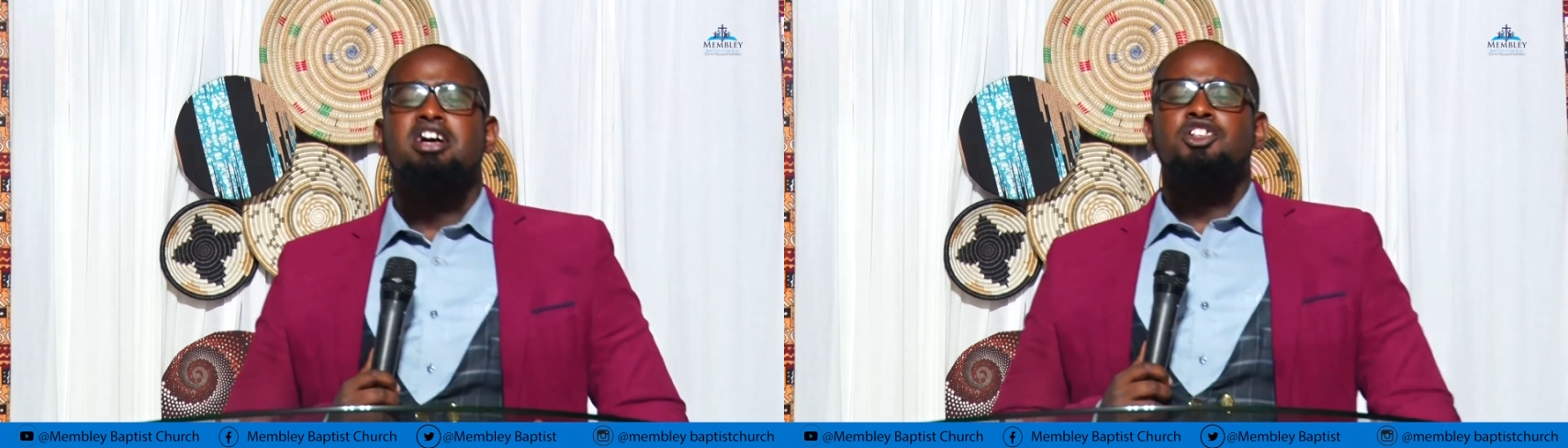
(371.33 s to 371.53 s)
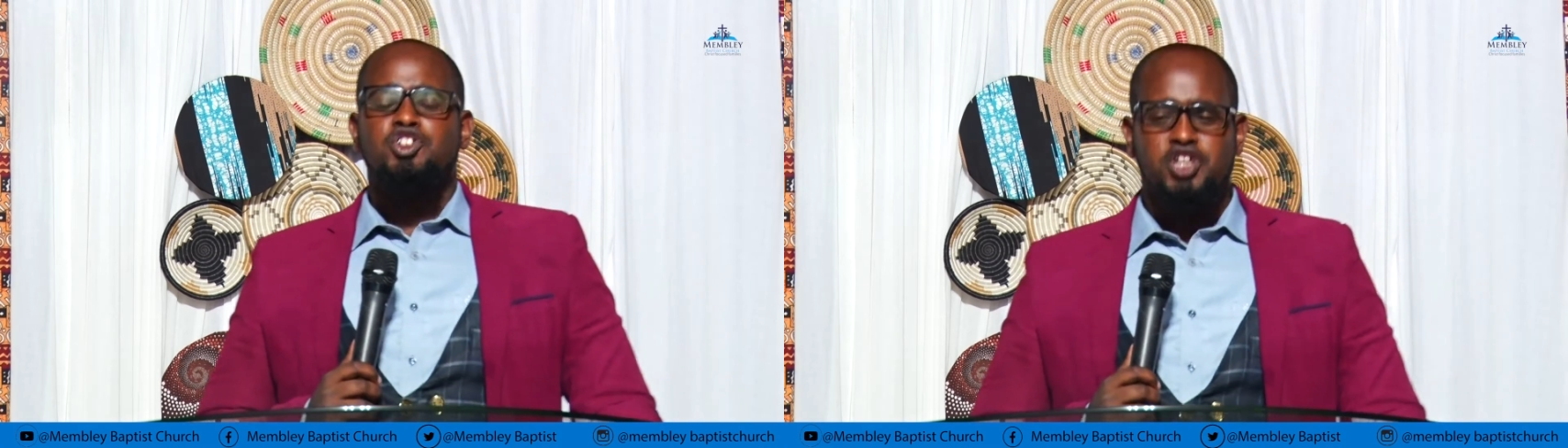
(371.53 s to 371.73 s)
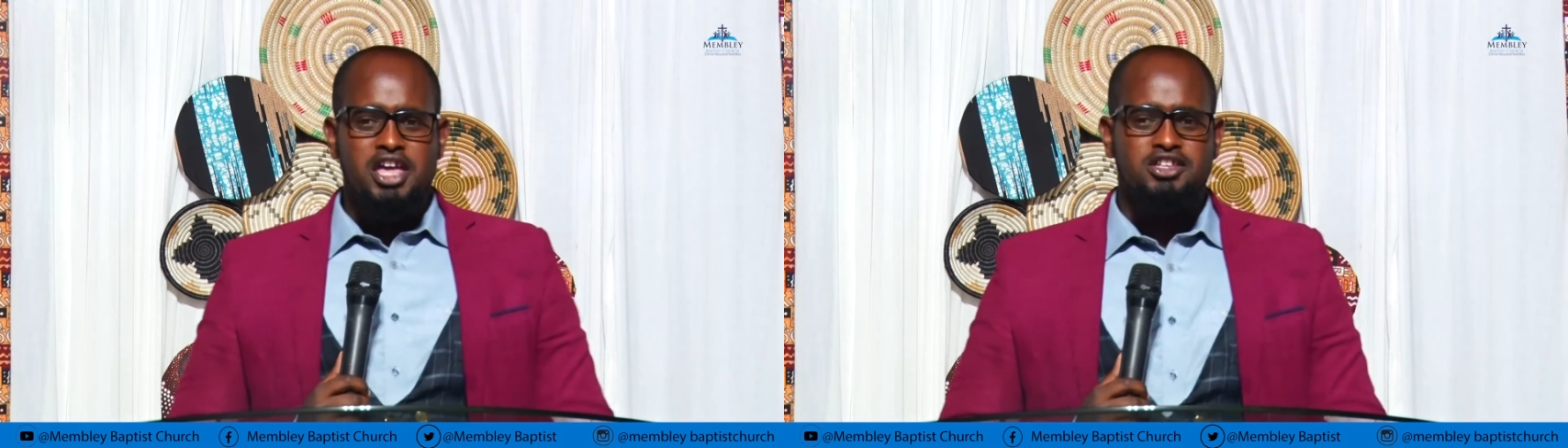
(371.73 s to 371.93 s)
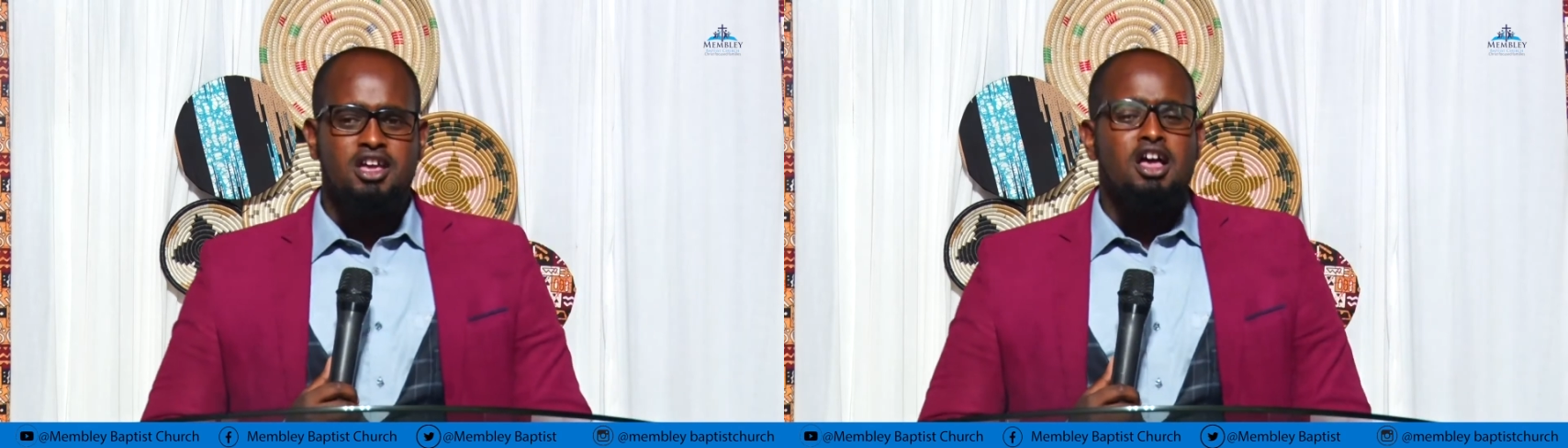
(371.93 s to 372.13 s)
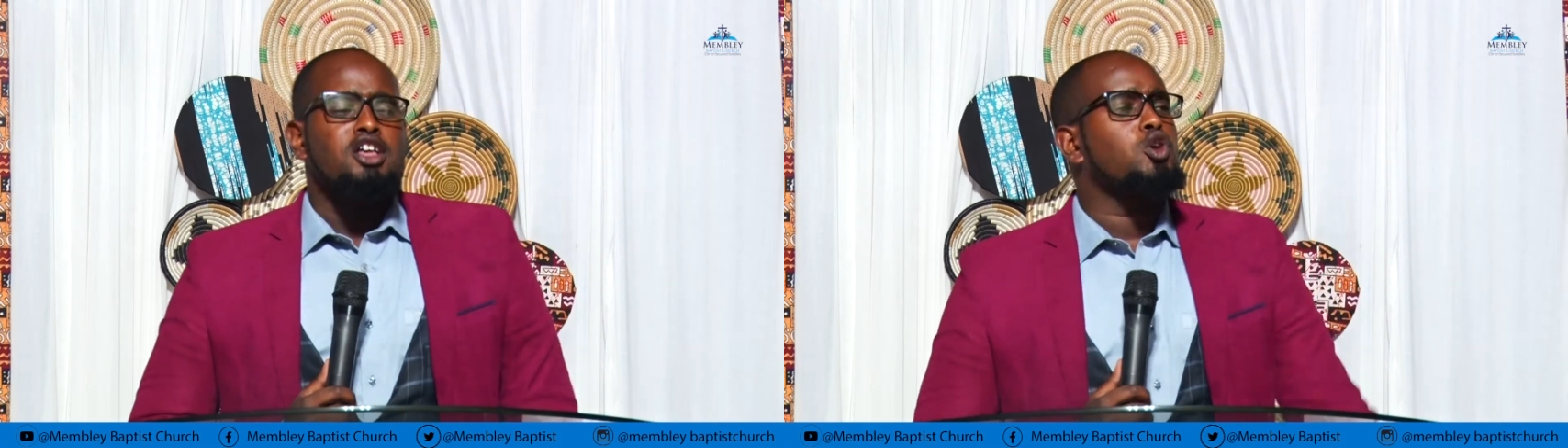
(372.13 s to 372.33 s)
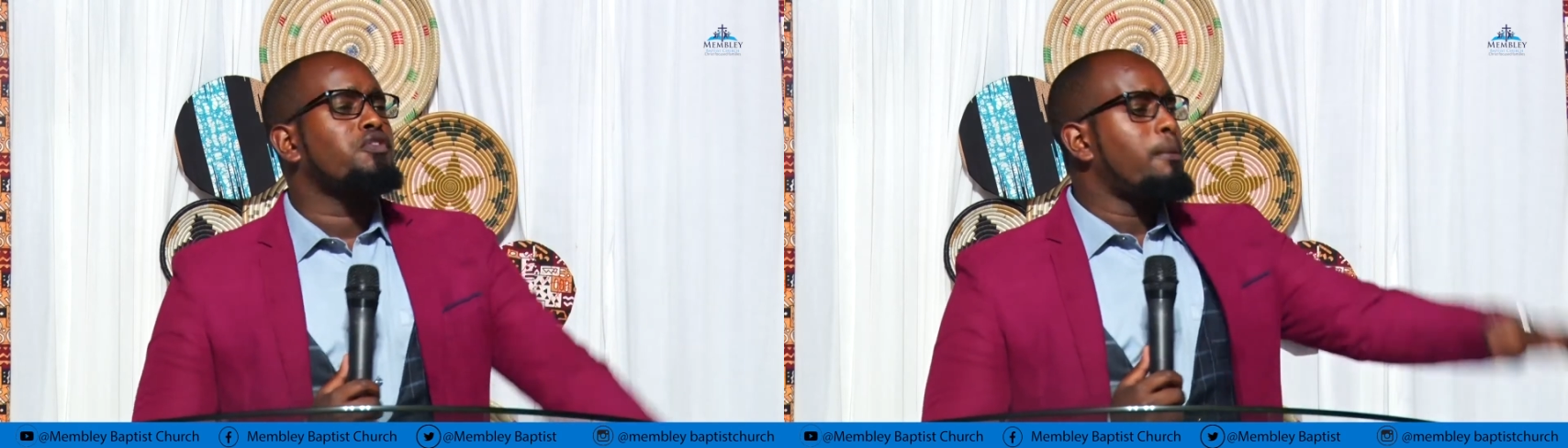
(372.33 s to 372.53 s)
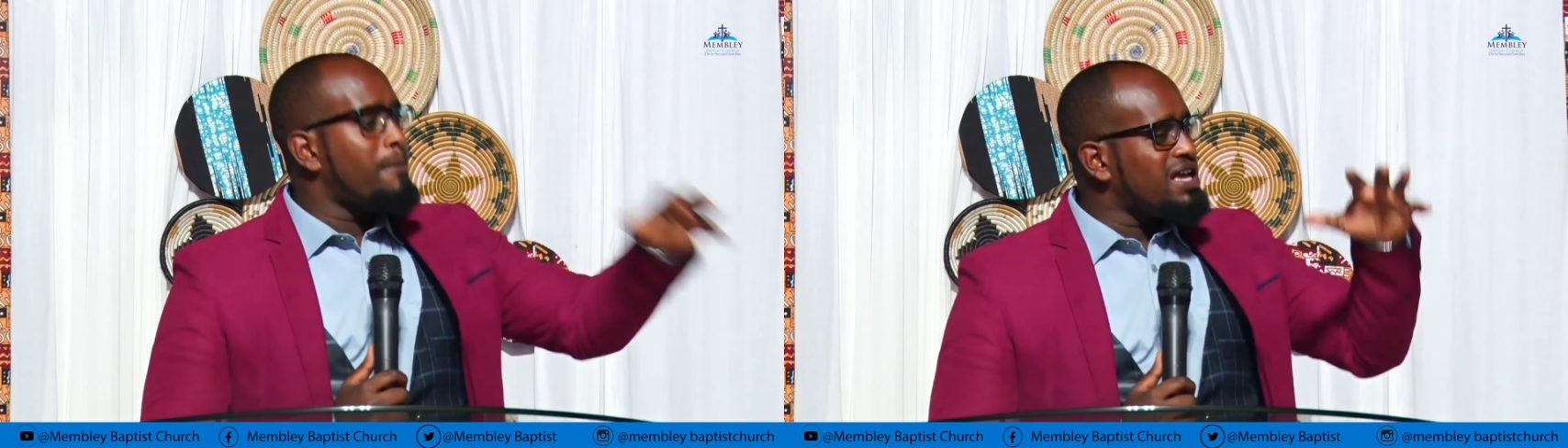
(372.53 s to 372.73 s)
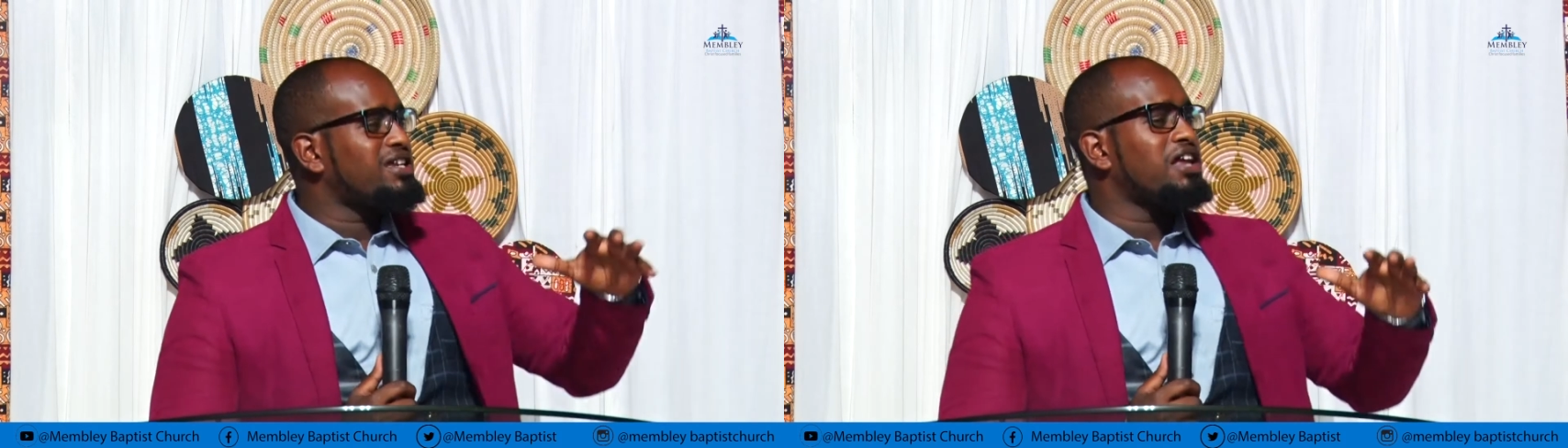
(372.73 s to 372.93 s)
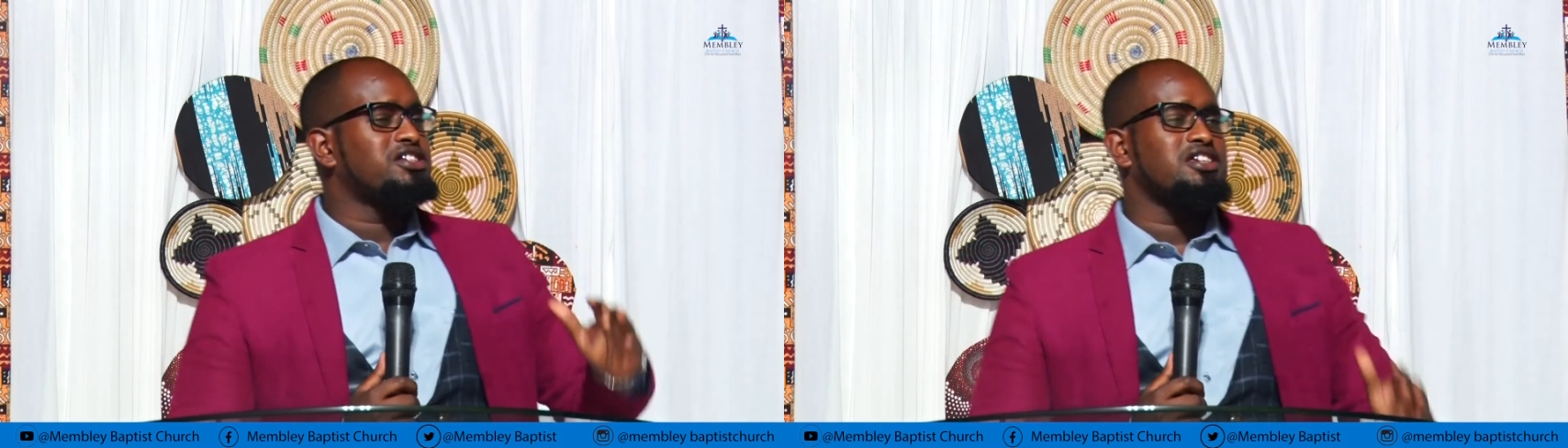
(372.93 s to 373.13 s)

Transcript: says." So the message